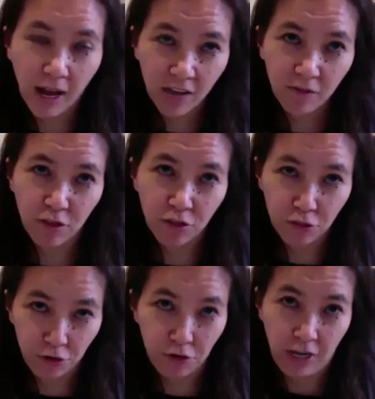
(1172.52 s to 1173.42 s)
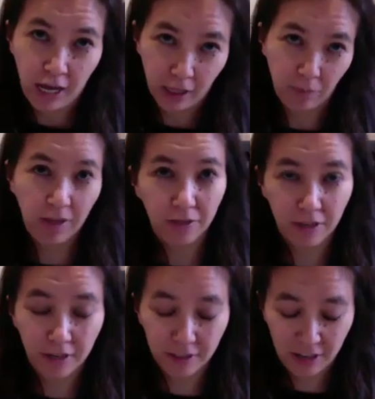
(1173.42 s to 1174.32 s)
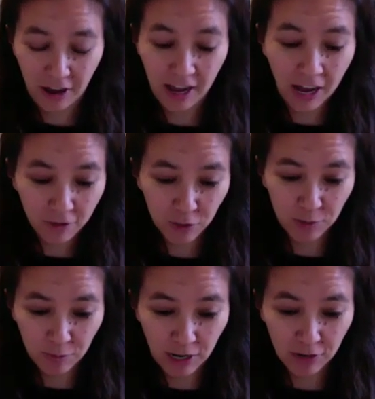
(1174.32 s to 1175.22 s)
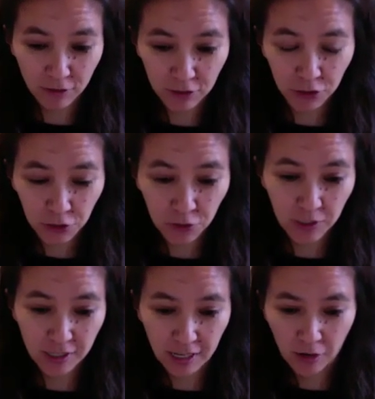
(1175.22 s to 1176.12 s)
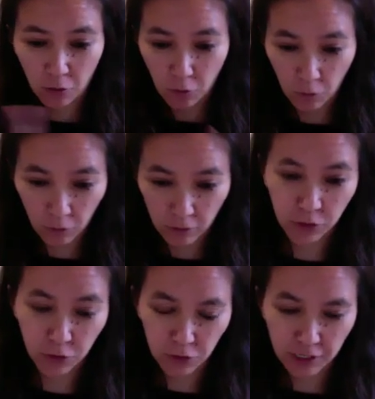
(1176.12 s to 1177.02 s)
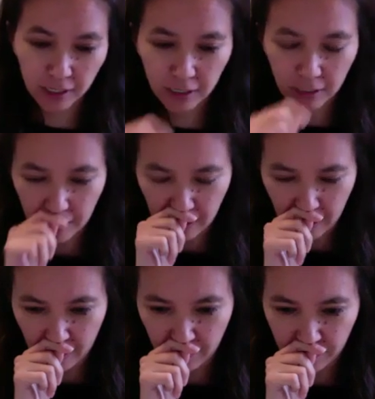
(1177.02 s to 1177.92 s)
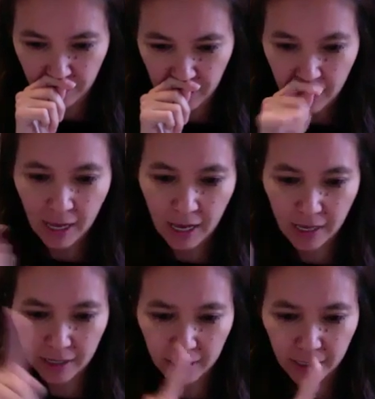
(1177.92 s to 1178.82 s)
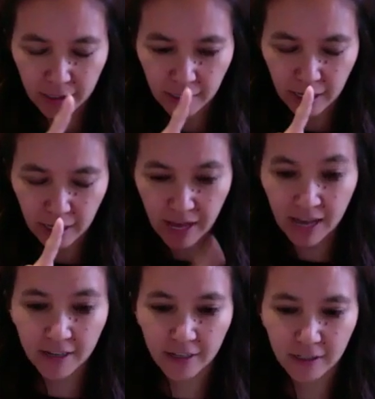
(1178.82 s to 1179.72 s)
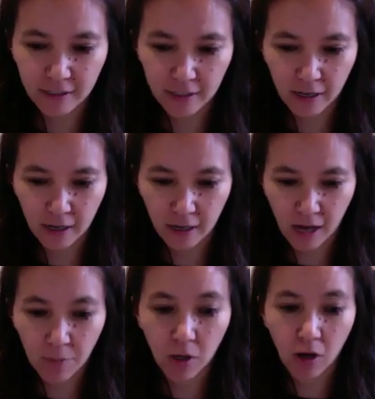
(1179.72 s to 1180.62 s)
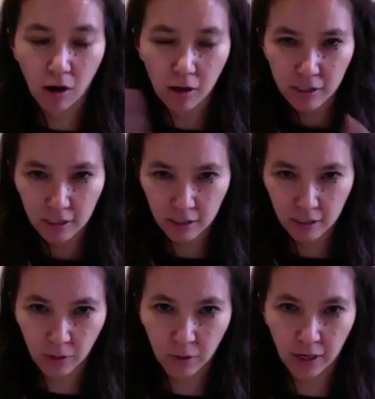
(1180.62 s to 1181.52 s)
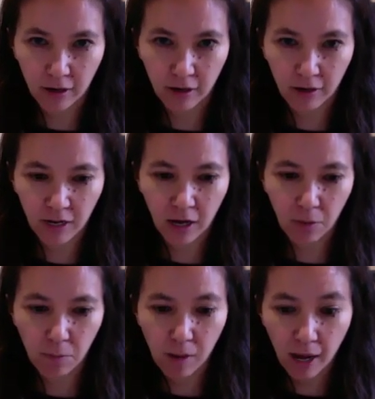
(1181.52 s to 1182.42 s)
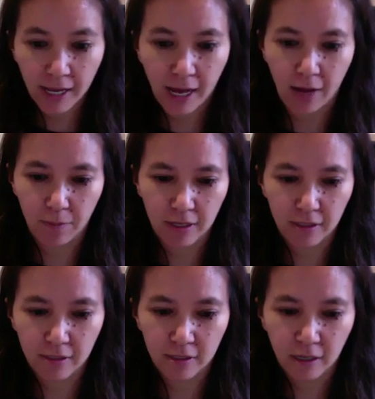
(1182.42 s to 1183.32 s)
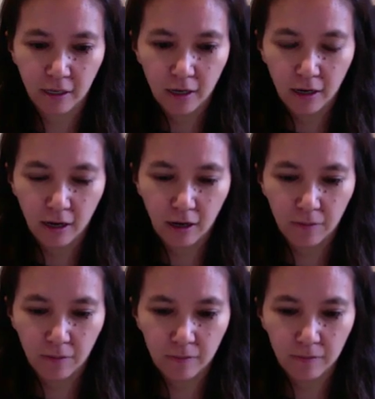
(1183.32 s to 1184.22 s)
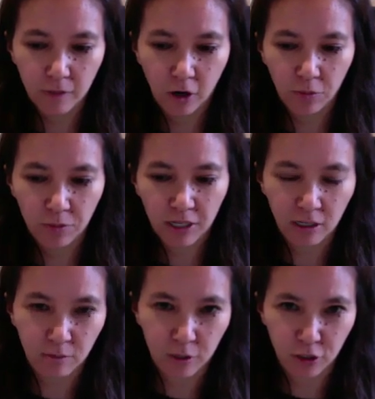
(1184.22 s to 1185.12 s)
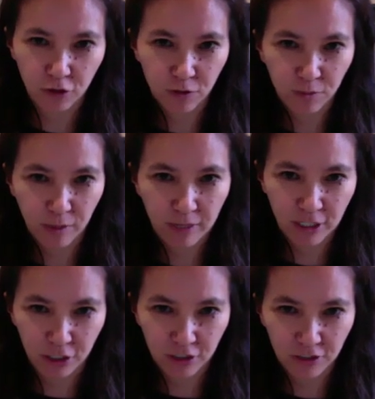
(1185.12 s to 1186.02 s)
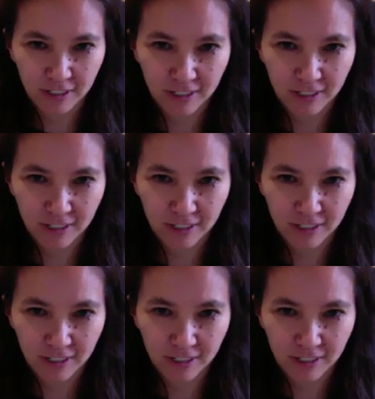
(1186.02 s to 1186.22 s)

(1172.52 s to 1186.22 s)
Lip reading: have a third element that I have to be mindful too in that whole story. And in that is, I'm constantly aware of how my habits are being observed by my children.